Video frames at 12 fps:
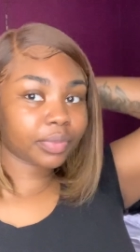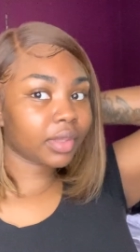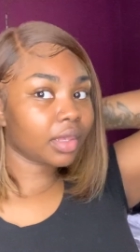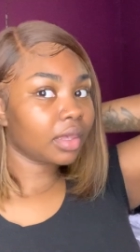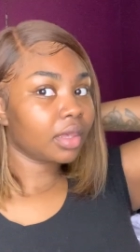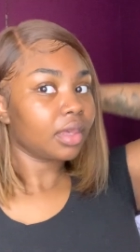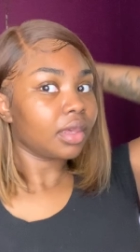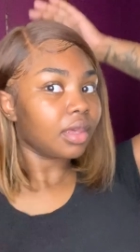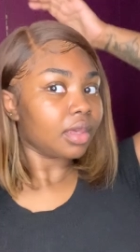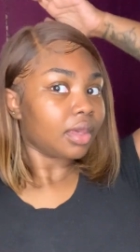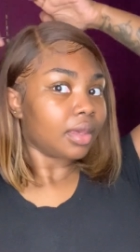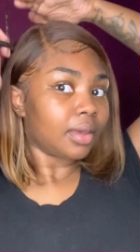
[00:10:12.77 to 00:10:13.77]
bam.
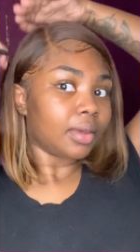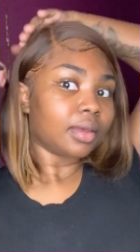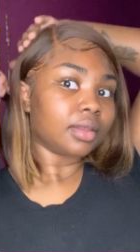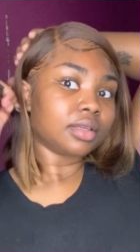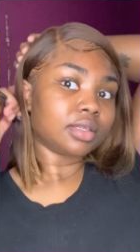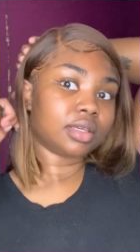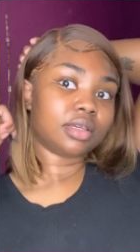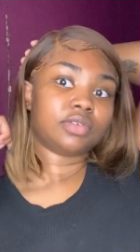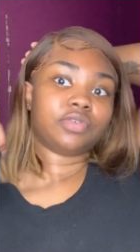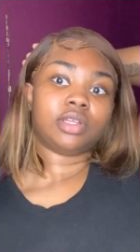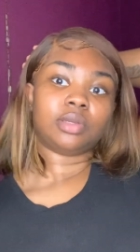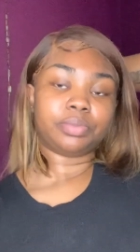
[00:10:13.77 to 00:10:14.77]
This hair is
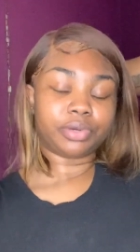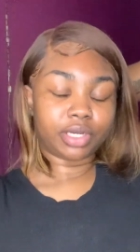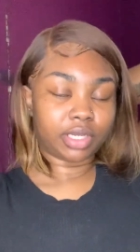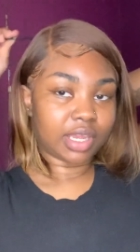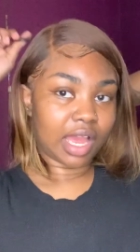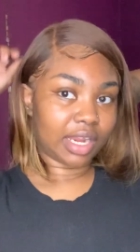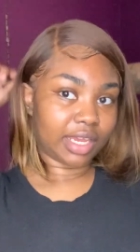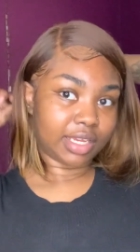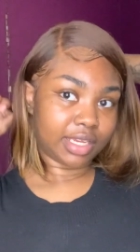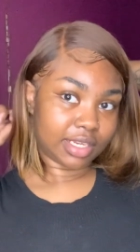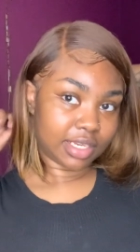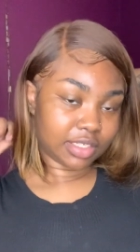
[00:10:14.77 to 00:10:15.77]
really pretty. I like it.
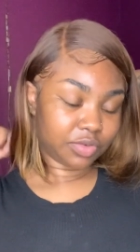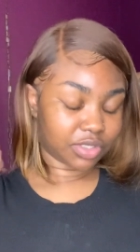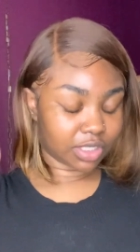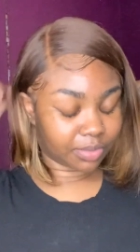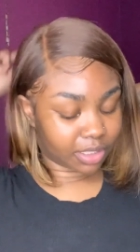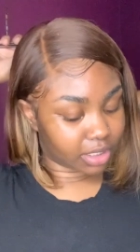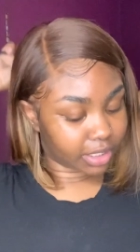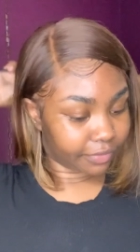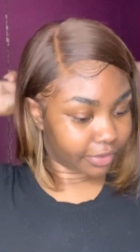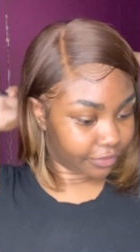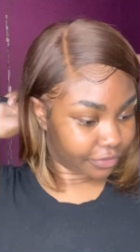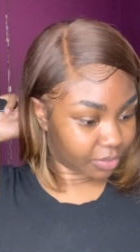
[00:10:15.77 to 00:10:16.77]
This was something different
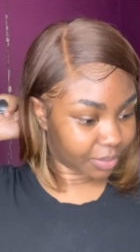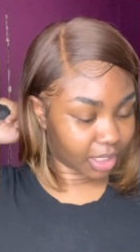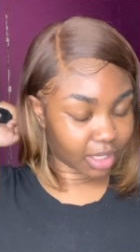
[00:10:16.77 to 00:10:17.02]
for me.